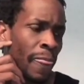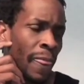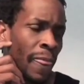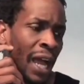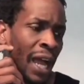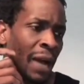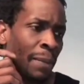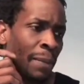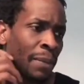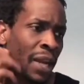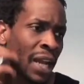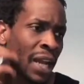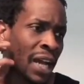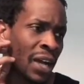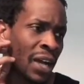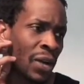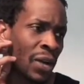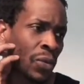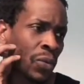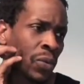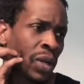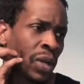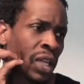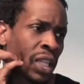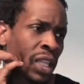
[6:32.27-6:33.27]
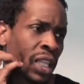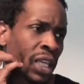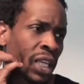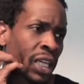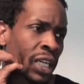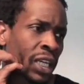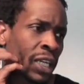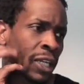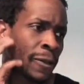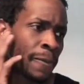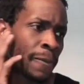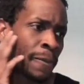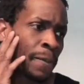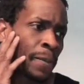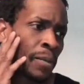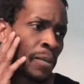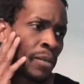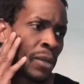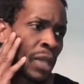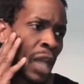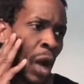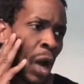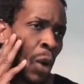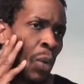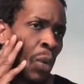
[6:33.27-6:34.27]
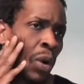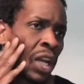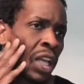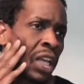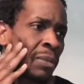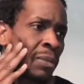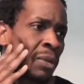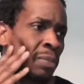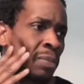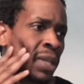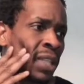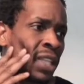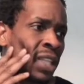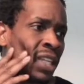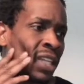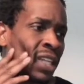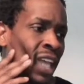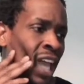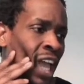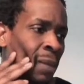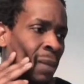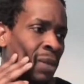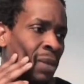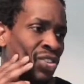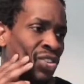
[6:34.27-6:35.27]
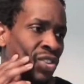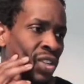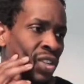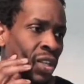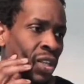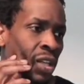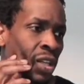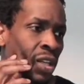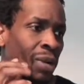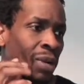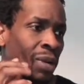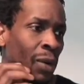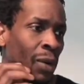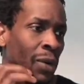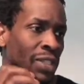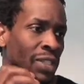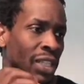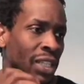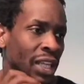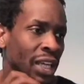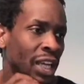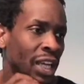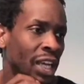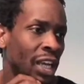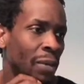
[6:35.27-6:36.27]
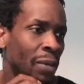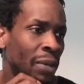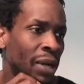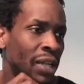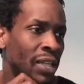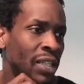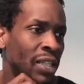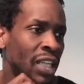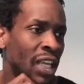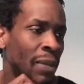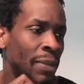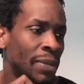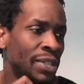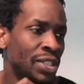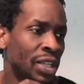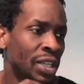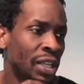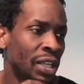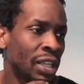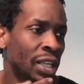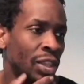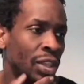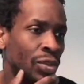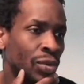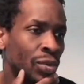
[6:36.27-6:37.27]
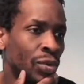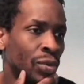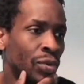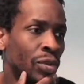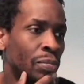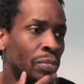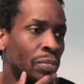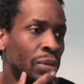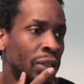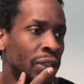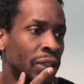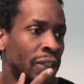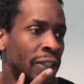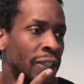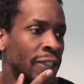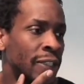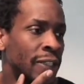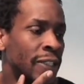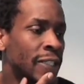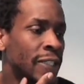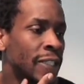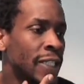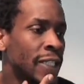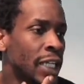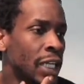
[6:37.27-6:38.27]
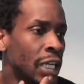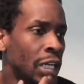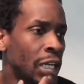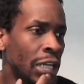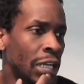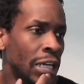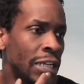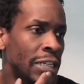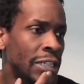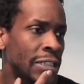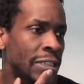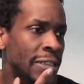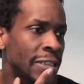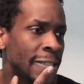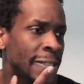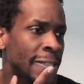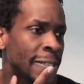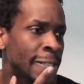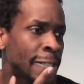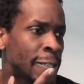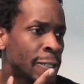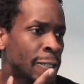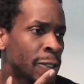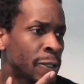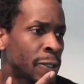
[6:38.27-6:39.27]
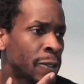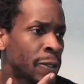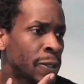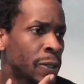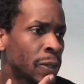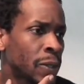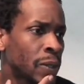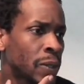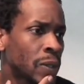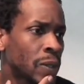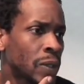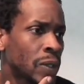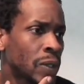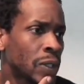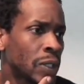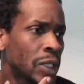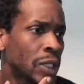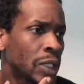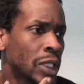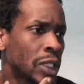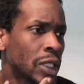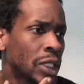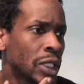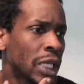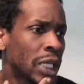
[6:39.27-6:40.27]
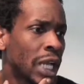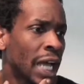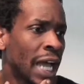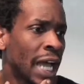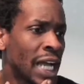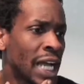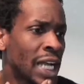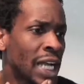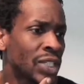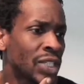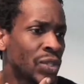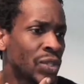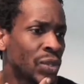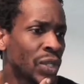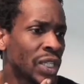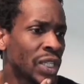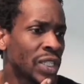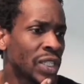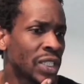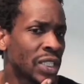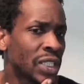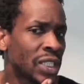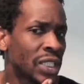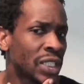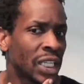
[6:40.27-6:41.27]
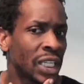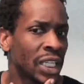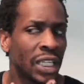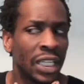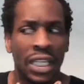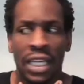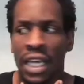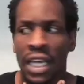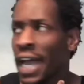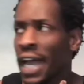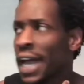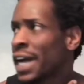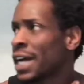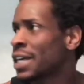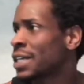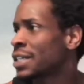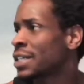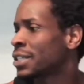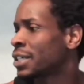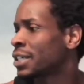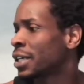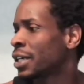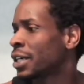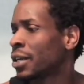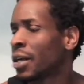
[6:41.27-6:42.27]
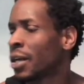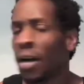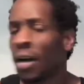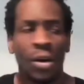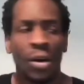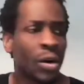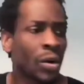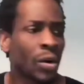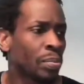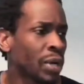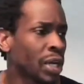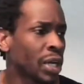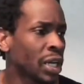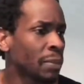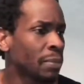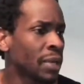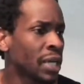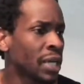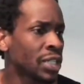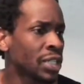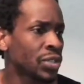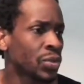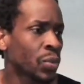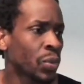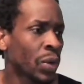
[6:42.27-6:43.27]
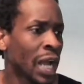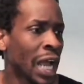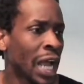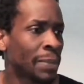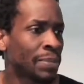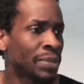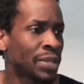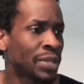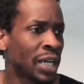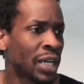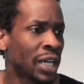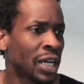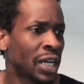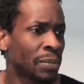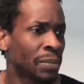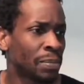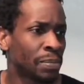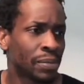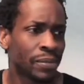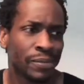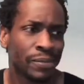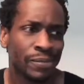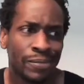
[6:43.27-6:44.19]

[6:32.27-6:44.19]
I'm not really, I wanted him to be the damage dealer, but I wasn't thinking about damage dealing through the bleeds. So as you can see, he has it all pretty much wrapped up.